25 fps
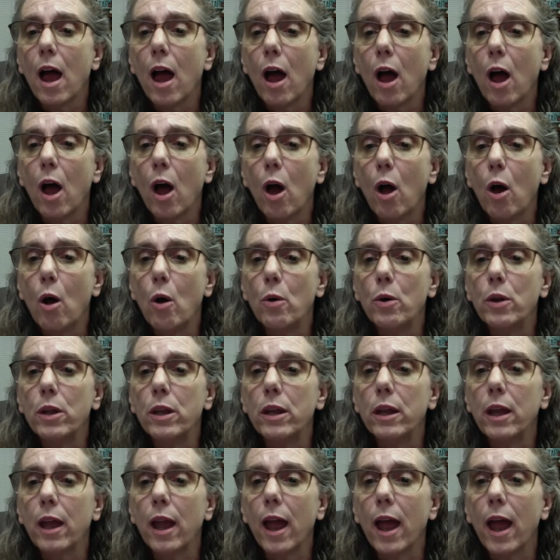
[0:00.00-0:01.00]

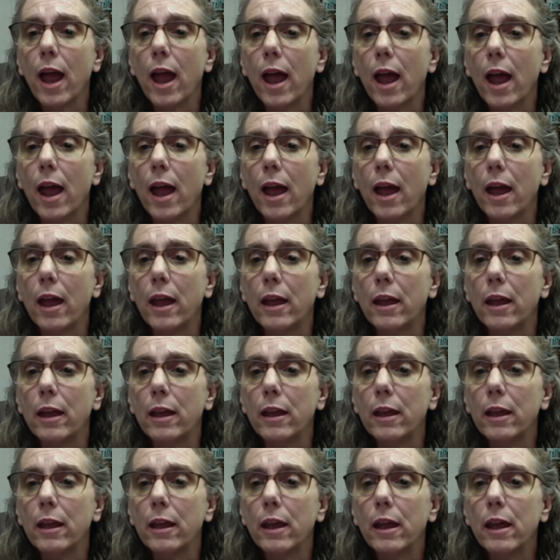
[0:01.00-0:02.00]
Okay.
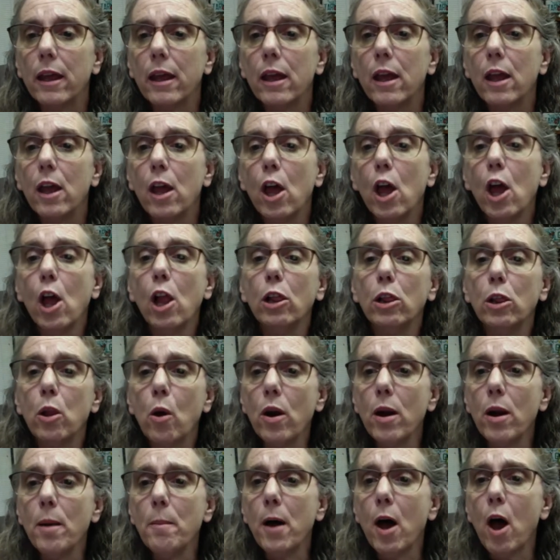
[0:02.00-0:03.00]

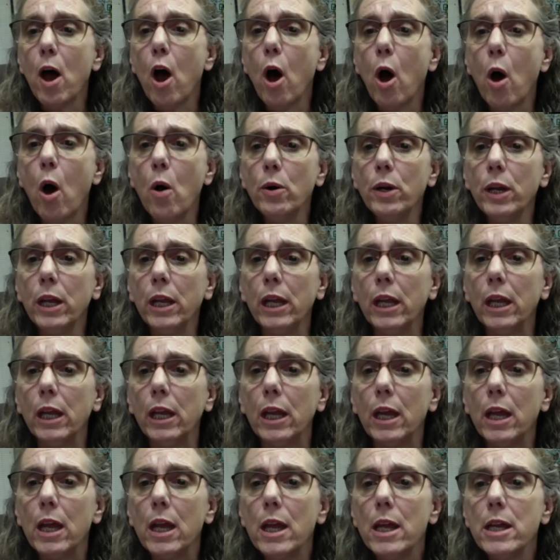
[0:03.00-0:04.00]
Laura
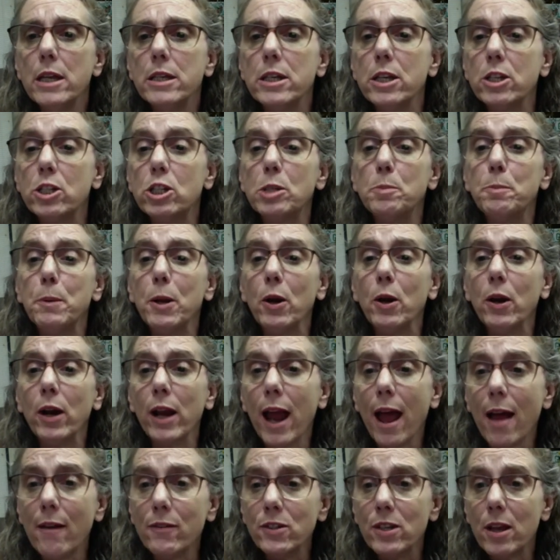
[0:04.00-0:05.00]
Mahoney, does Spirit
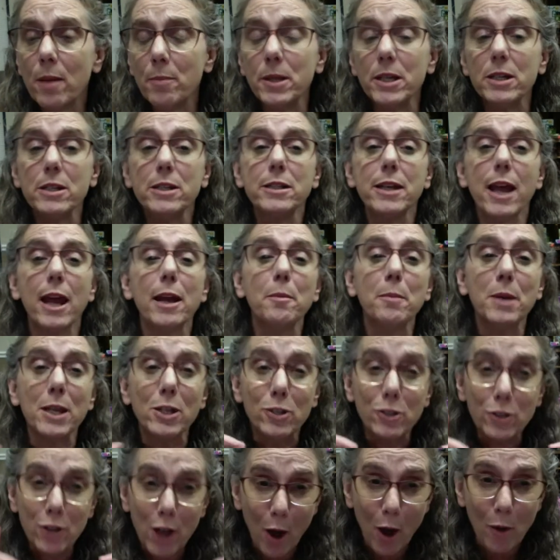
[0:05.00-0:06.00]
have something to say to me?
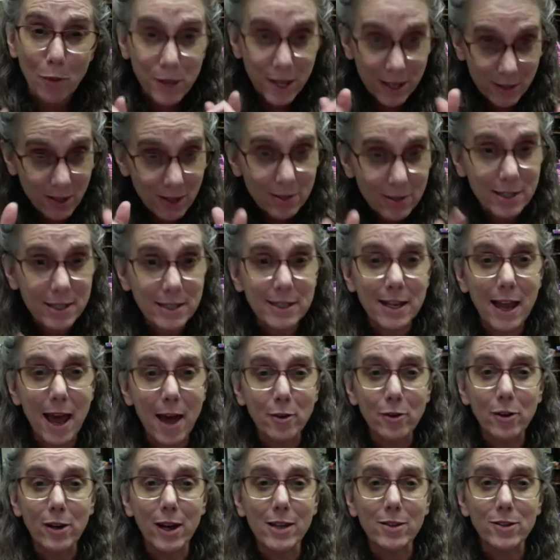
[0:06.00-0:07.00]
So this is the
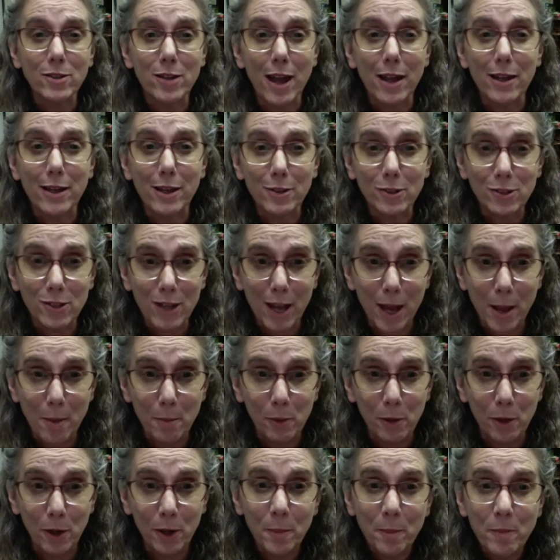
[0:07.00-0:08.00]
Saturday Psychic
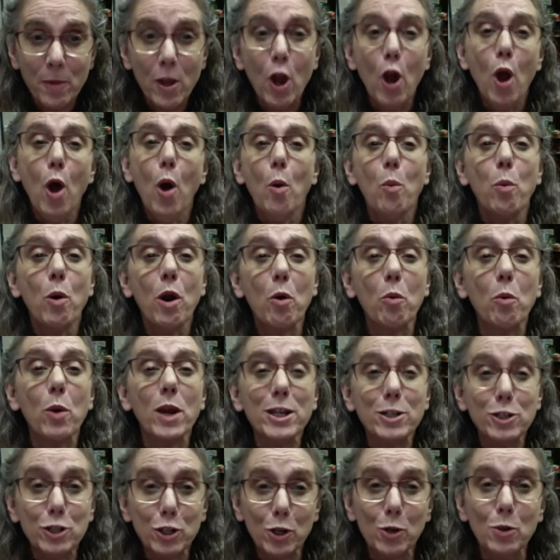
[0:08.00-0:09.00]
Sampler where
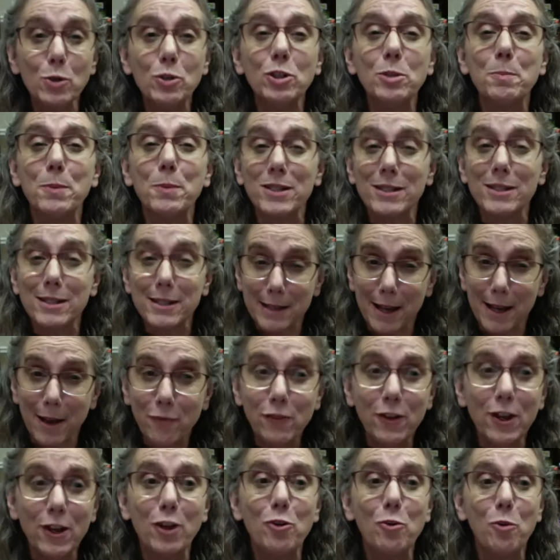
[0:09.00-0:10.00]
we do
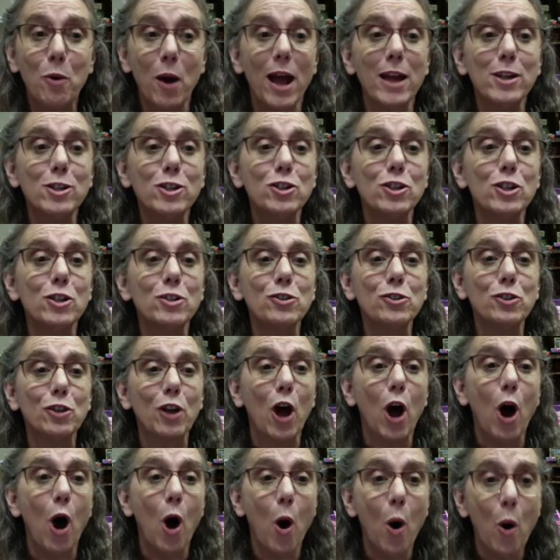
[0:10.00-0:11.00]
specific questions
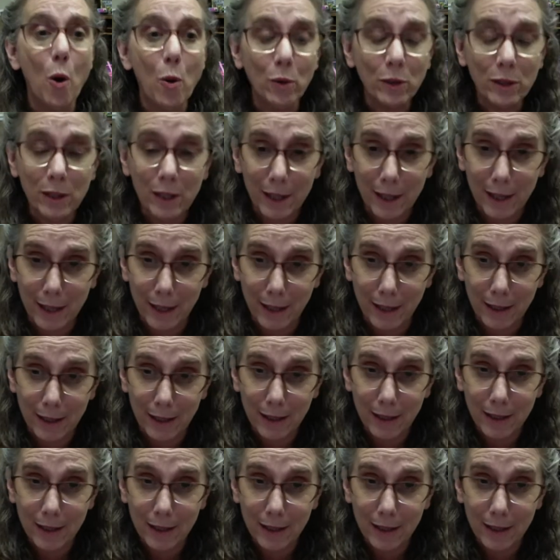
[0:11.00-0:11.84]
only.